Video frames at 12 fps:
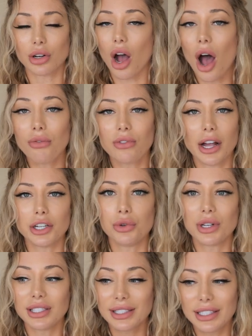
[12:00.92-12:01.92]
or offline, you
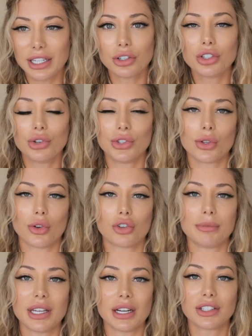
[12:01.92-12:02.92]
can still use social
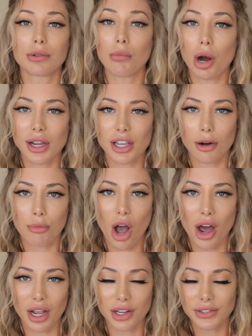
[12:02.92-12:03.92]
media to market your
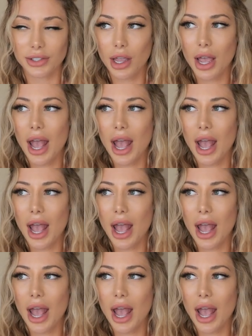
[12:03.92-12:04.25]
products.